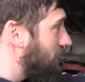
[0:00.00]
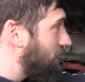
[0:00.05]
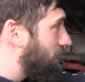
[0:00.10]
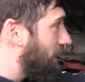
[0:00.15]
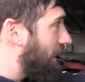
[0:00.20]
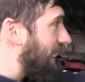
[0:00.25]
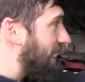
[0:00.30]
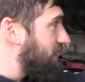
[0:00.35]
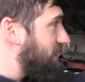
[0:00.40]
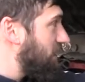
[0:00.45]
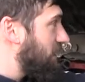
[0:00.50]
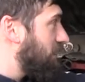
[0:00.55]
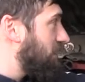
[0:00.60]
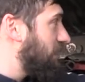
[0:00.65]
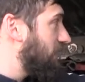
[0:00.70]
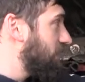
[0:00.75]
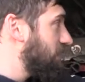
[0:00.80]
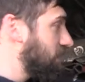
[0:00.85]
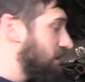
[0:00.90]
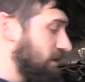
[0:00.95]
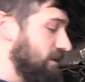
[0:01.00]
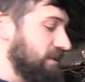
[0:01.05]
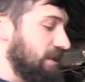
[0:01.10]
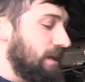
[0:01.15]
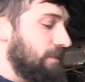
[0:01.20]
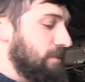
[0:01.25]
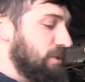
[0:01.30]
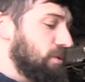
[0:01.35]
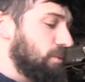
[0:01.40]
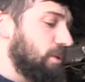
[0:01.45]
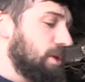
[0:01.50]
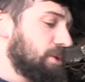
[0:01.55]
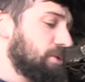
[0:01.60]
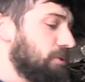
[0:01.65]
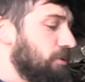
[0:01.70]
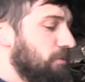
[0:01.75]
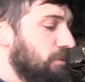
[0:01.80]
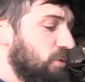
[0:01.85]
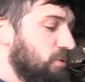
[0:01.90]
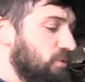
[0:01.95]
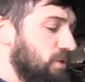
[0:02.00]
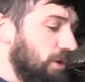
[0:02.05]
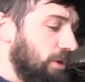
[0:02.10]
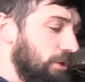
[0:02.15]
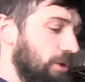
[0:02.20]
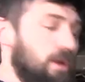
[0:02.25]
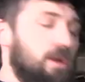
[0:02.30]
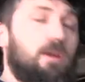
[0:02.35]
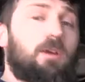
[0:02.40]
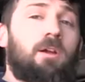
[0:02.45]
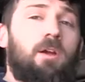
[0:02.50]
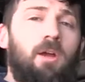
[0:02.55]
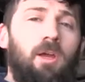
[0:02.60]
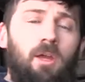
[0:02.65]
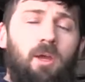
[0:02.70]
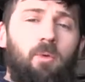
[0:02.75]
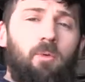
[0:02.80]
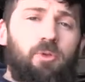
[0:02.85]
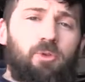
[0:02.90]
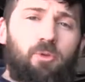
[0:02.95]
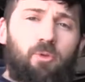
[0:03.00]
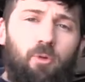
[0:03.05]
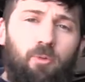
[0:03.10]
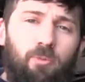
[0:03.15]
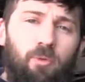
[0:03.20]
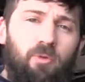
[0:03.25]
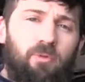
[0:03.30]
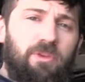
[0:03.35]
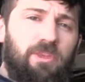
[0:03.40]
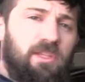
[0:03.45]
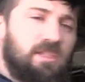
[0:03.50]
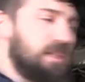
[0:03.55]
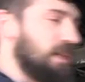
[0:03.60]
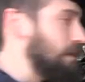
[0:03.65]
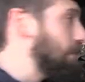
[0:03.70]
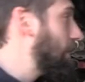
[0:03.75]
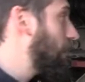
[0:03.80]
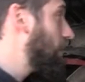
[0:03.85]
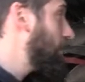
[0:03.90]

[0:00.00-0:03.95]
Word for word: these plastic nuts, same as the ones we removed earlier, which we'll remove with a 10